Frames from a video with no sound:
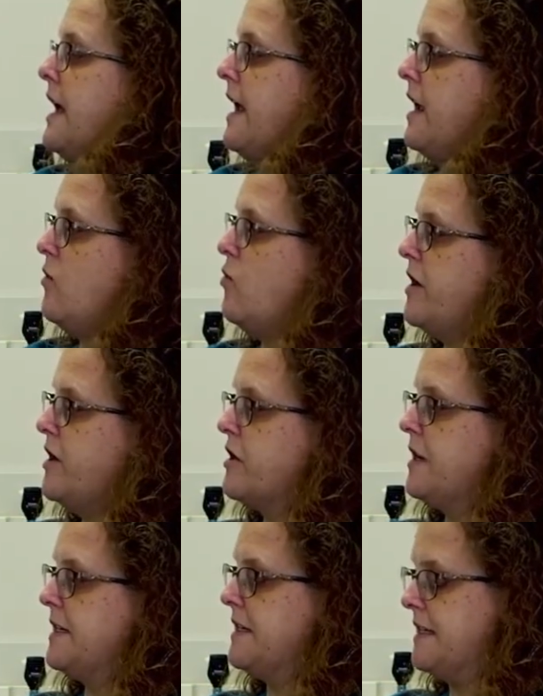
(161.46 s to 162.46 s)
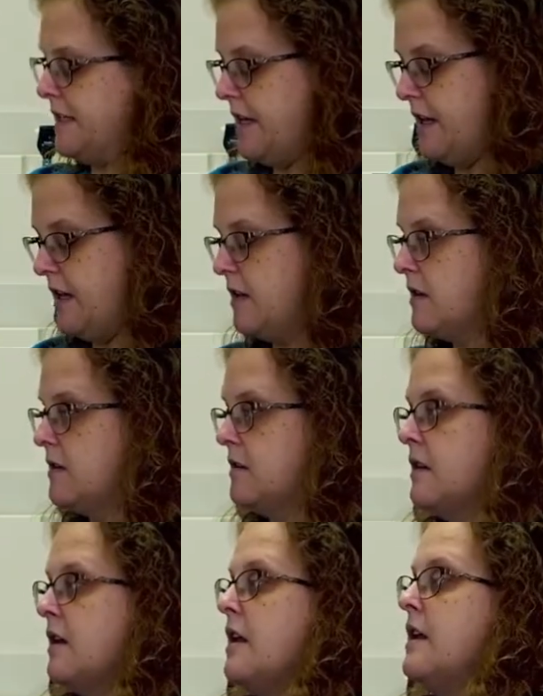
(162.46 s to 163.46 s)
And what you're going to see
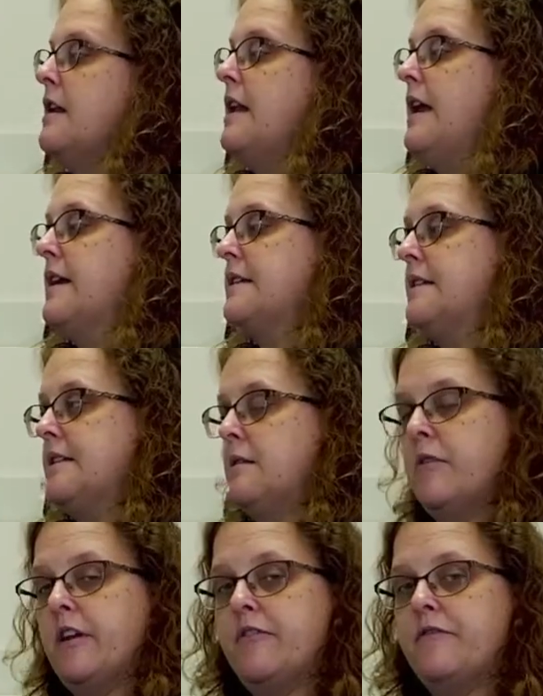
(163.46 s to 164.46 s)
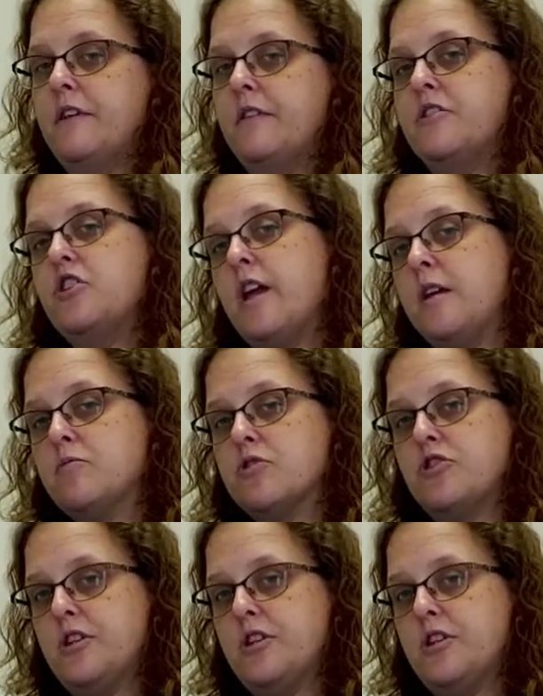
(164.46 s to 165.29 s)
next is I'm going to fill the chamber